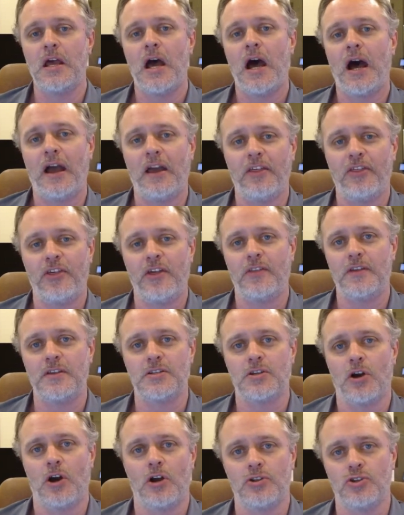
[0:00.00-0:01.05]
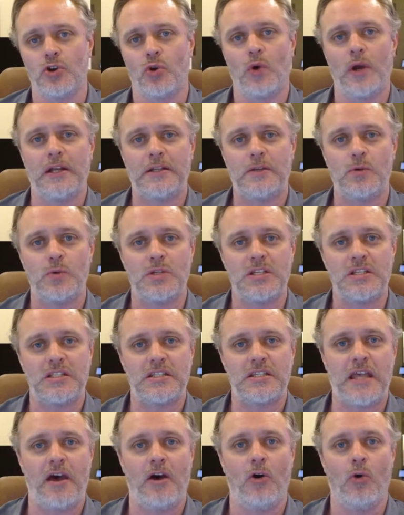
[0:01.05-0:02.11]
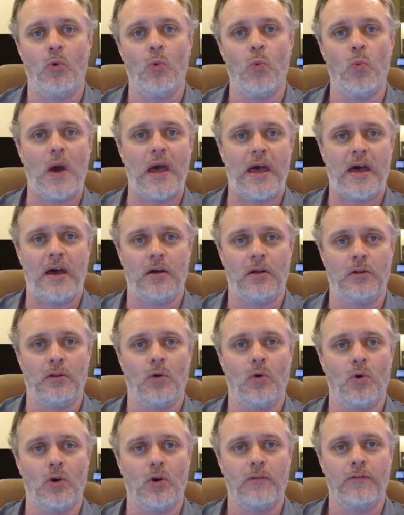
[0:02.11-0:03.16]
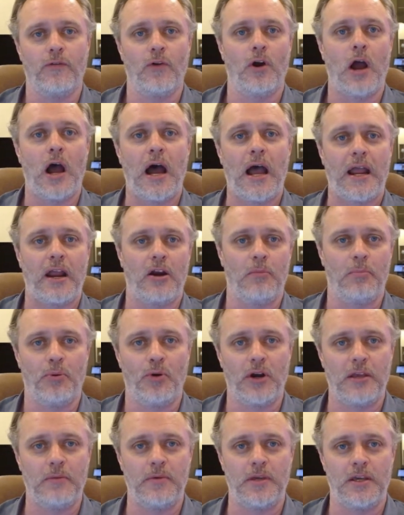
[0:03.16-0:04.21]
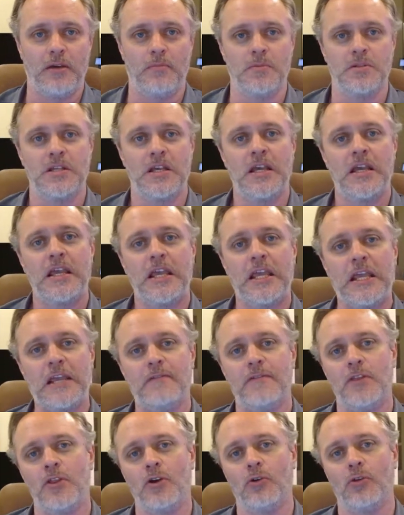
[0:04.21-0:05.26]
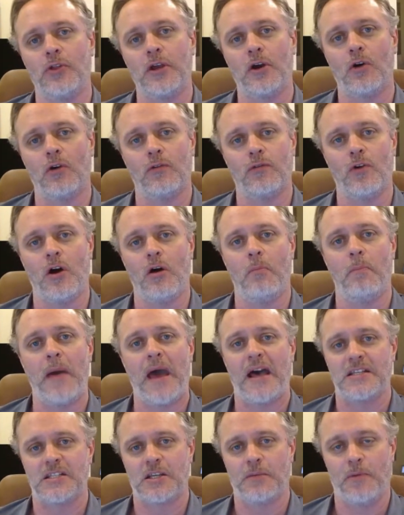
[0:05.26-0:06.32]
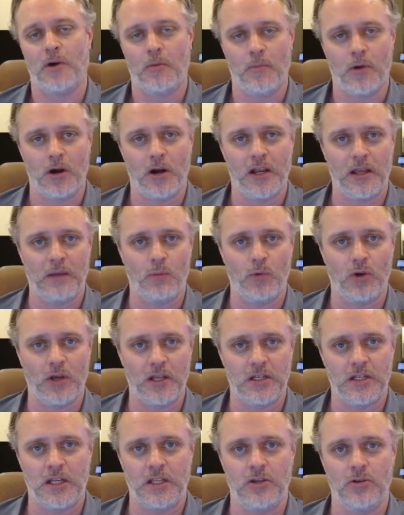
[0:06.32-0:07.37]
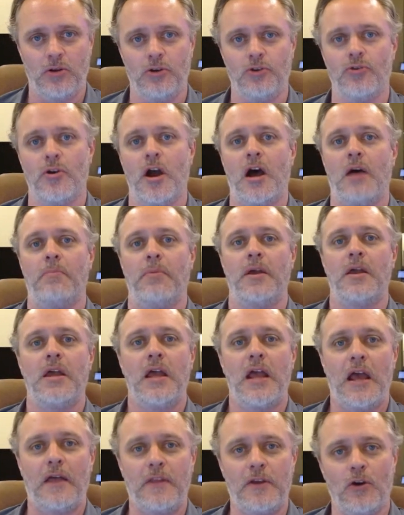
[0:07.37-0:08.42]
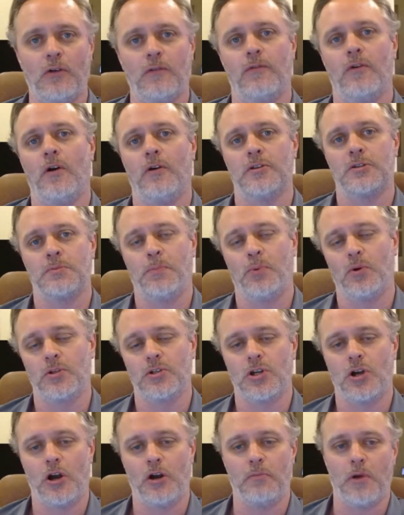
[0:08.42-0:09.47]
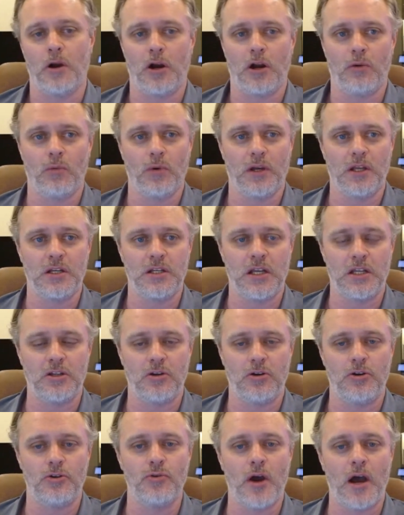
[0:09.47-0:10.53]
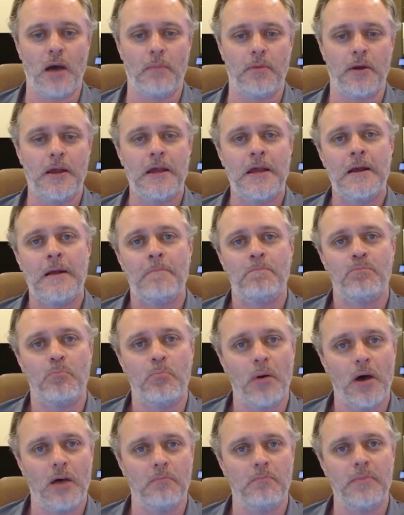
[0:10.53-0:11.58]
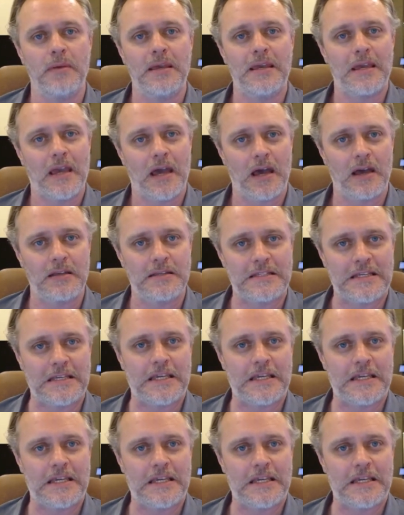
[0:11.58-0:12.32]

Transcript: I think these cards are going to sell well or for higher premiums, even though the overall basketball market will continue to drop and the overall sports card market will continue to drop. But because